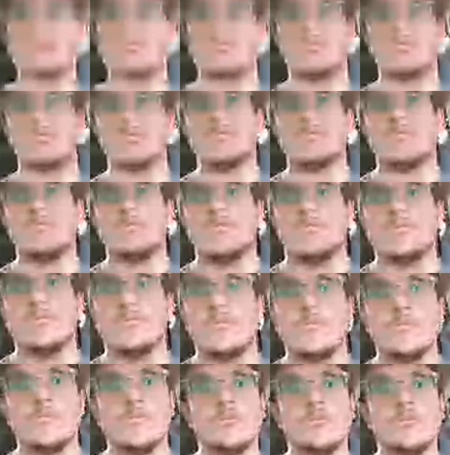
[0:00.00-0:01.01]
Well, just
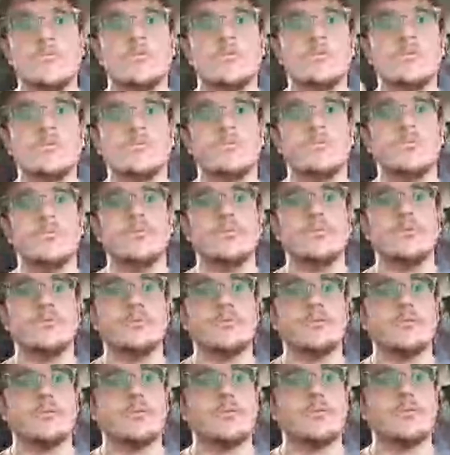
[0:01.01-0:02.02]
park up here so I'm not in
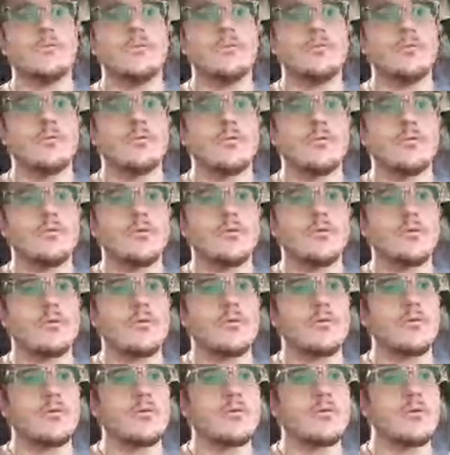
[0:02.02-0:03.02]
the way. Just
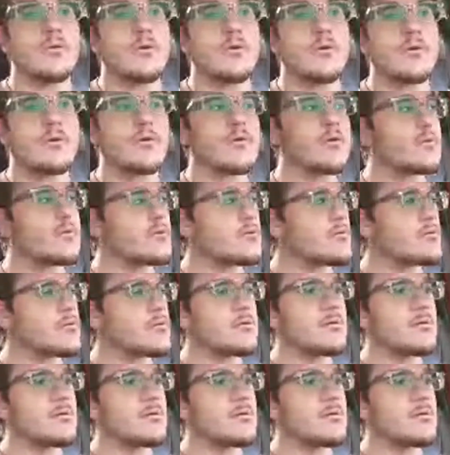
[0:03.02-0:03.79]
park all the way up.